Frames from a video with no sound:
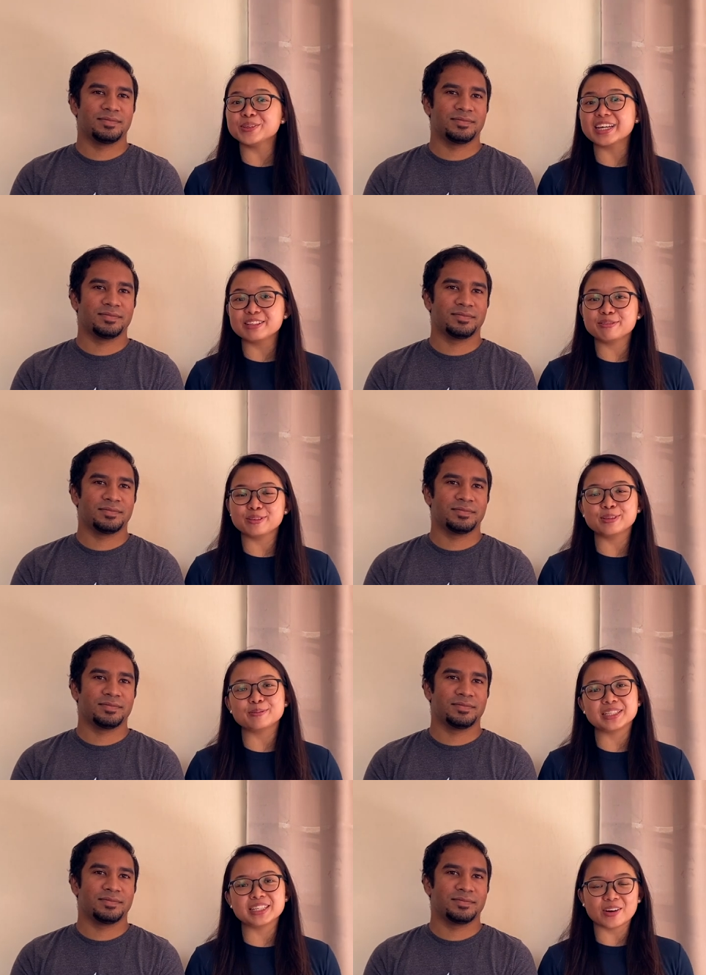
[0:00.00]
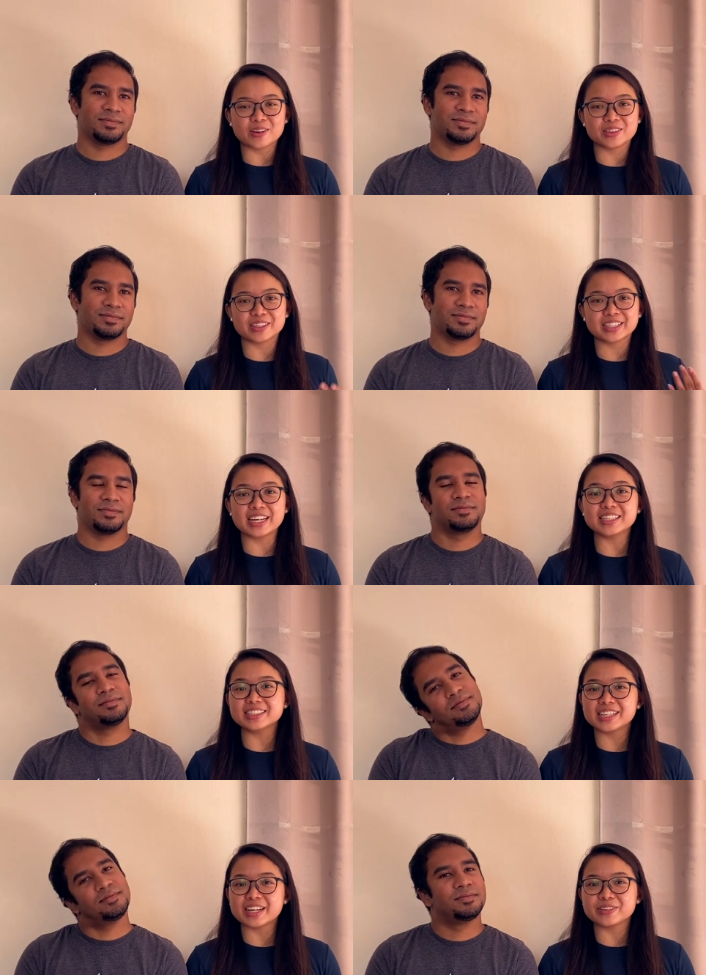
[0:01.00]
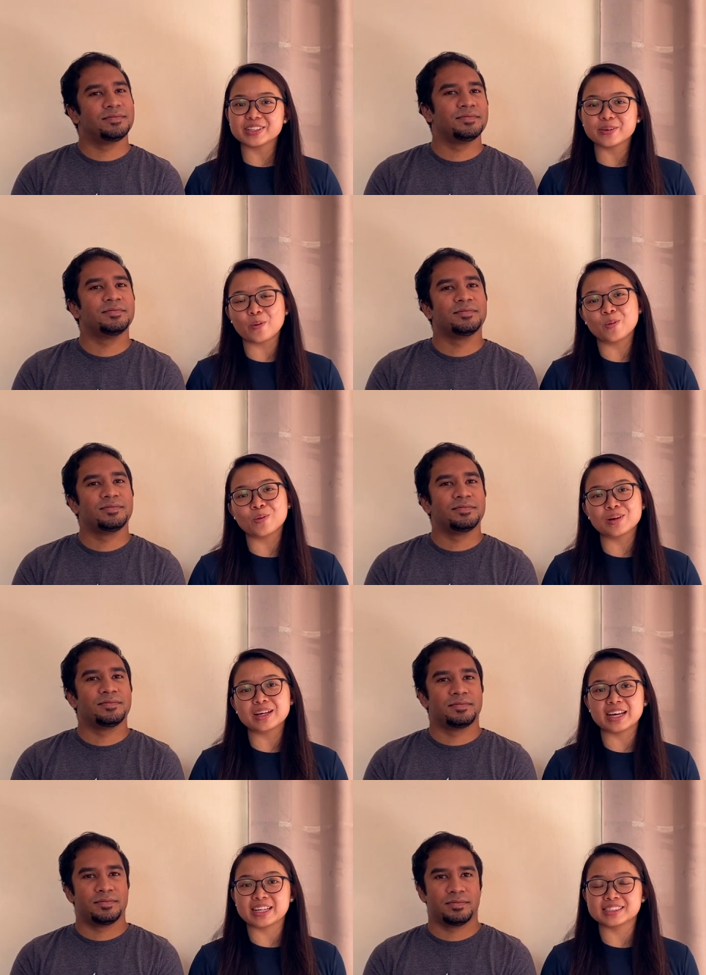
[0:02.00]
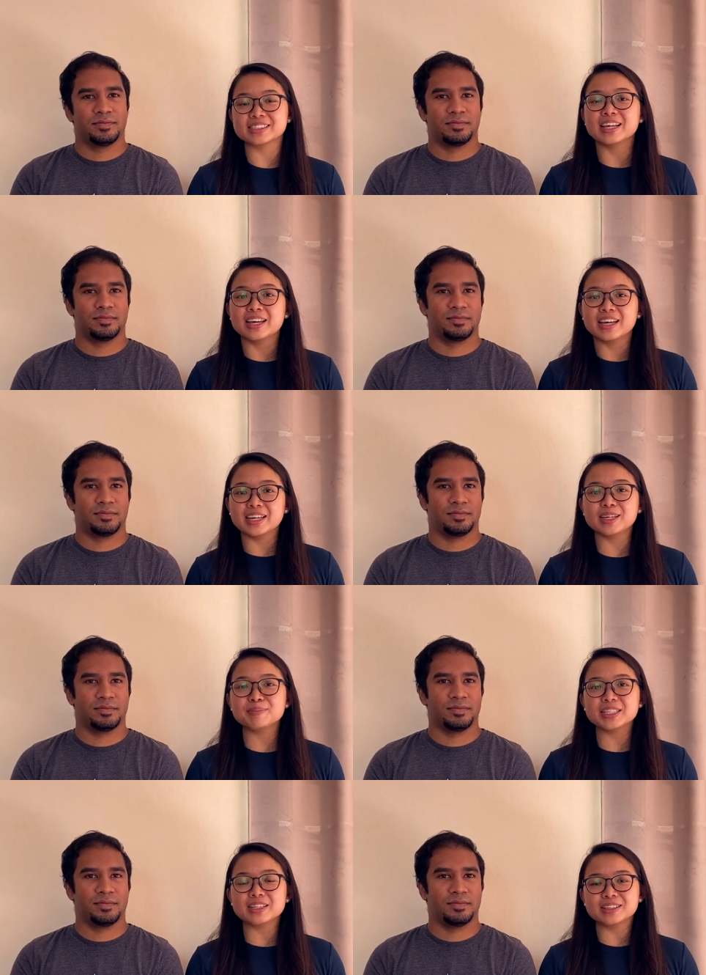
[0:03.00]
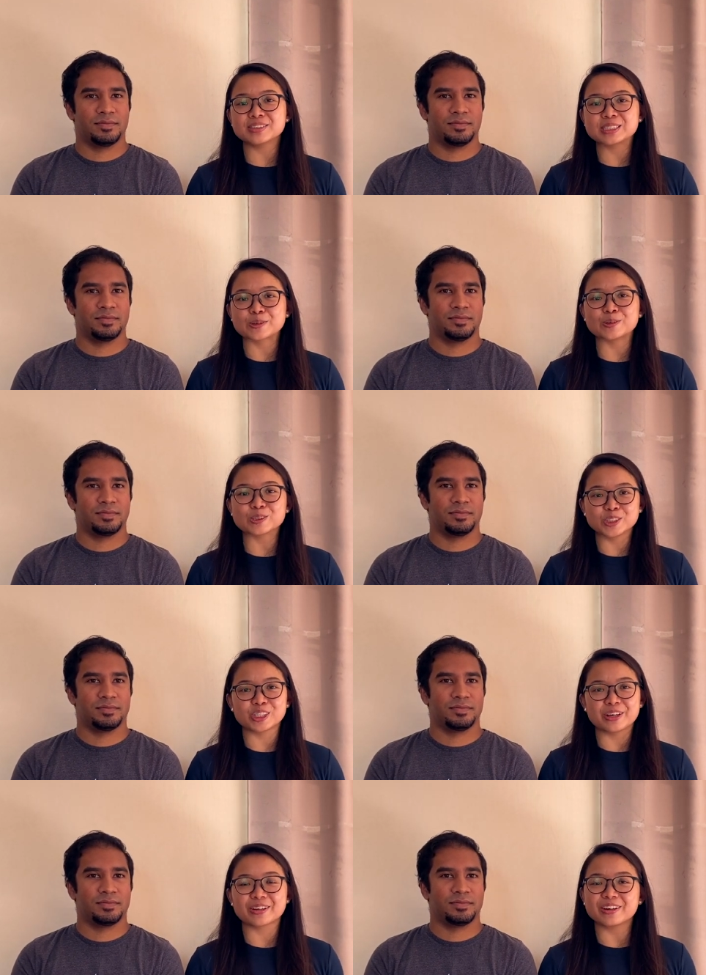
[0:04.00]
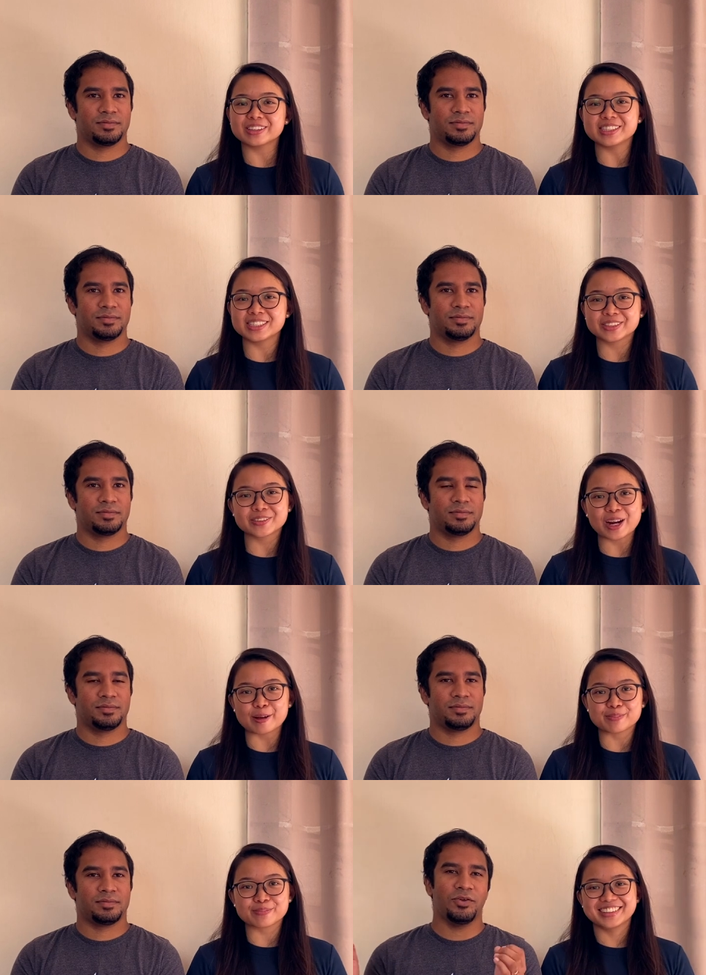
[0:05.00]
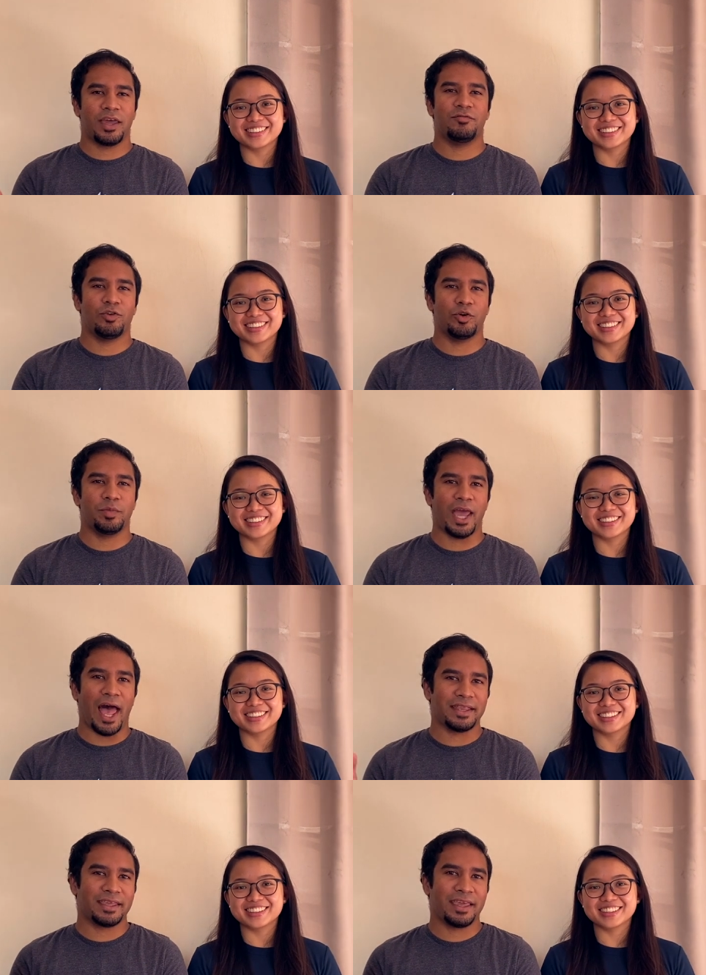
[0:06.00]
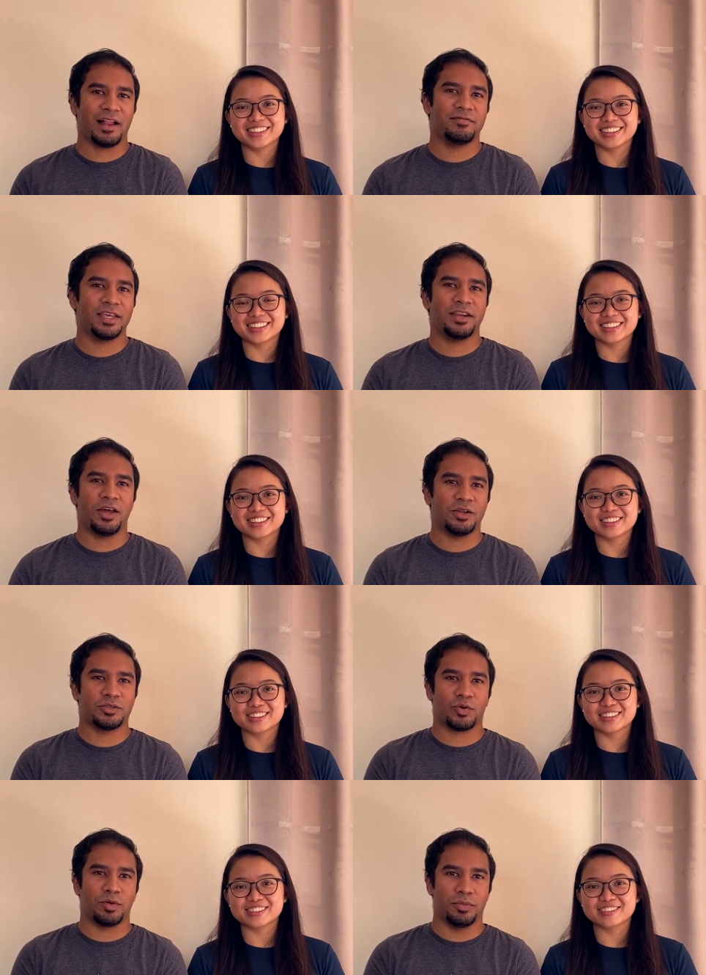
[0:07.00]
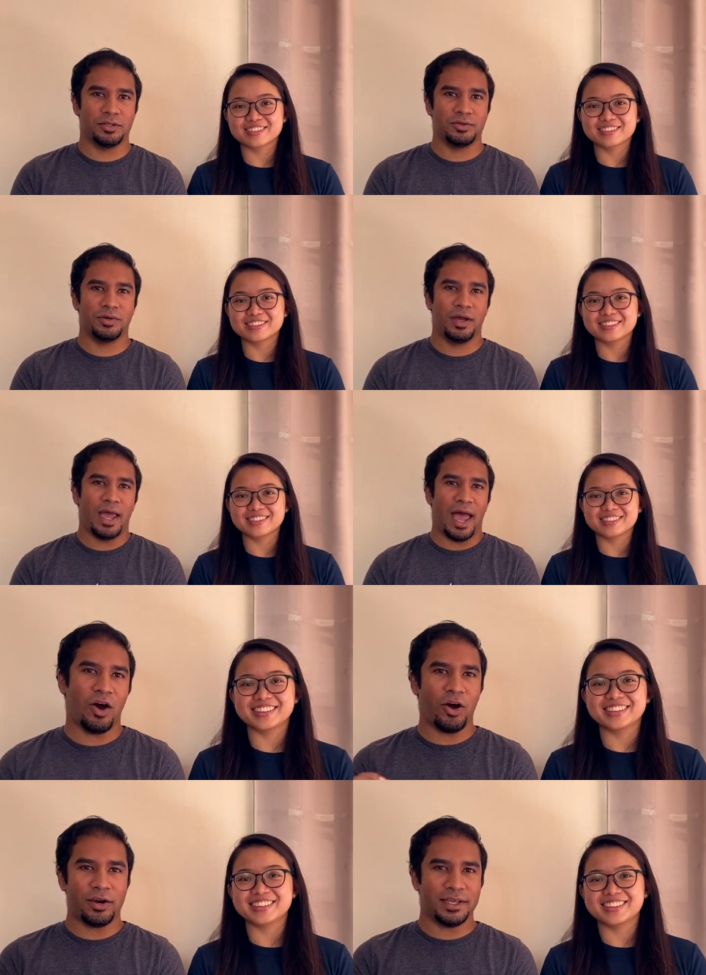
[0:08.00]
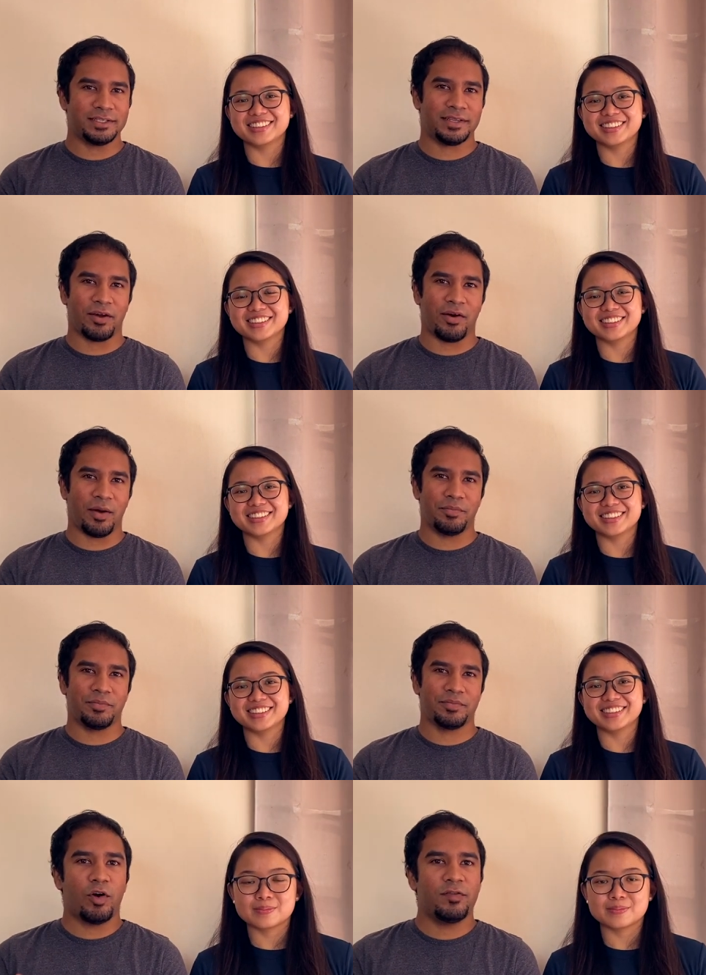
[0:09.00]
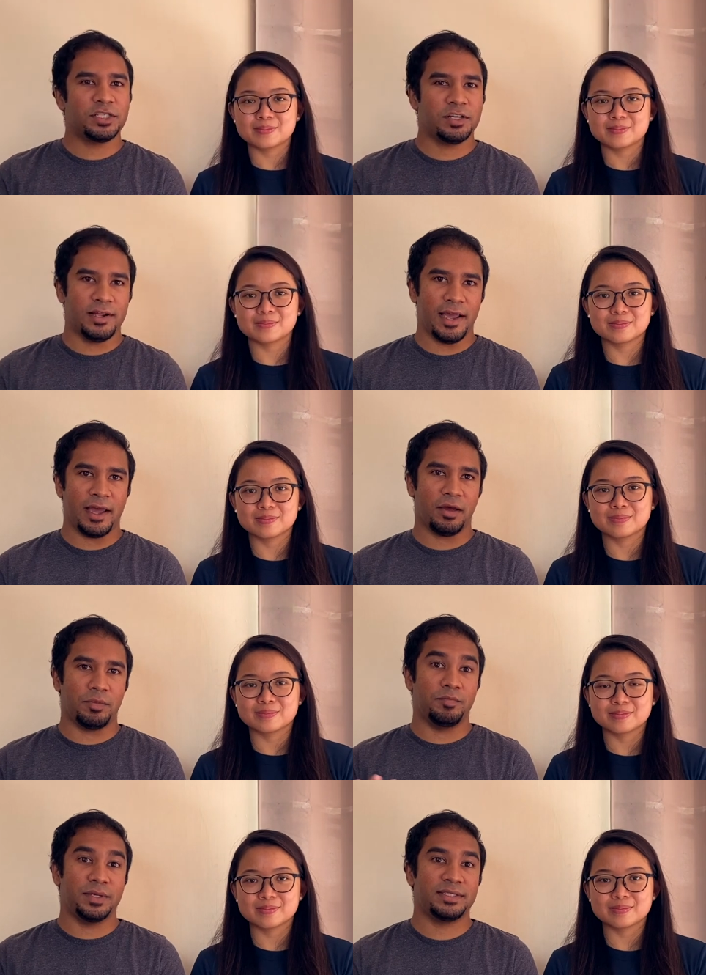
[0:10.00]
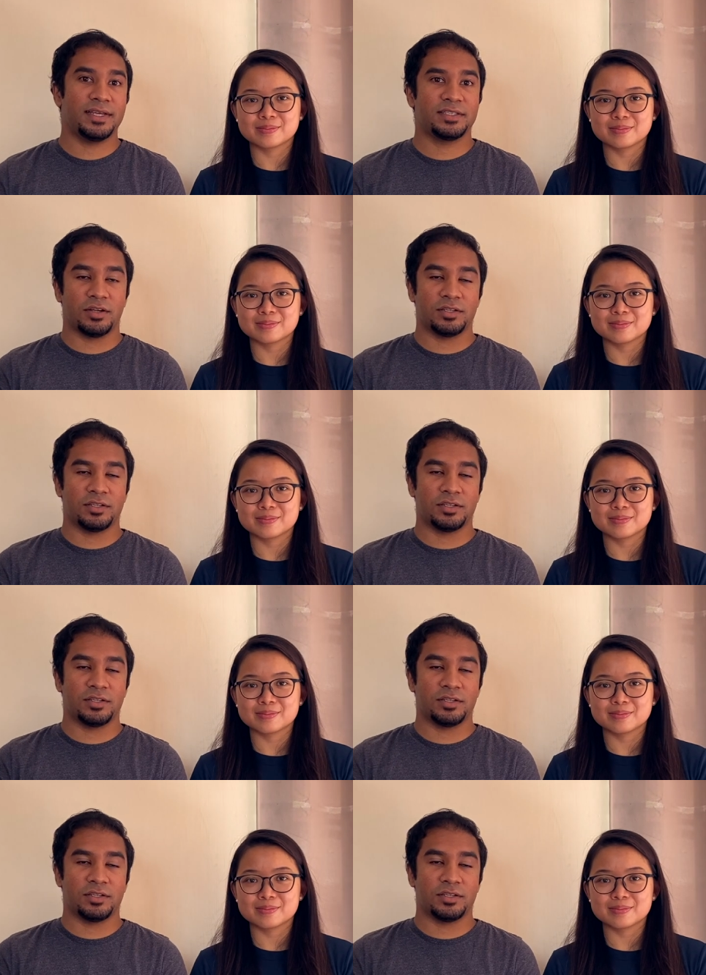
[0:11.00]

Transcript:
Speaker 1: you can follow me on the Cali Diary or at Emi underscore Cheung on Instagram.
Speaker 2: You can follow me at Kelvin underscore Balloo on Instagram. Professionally, I am a business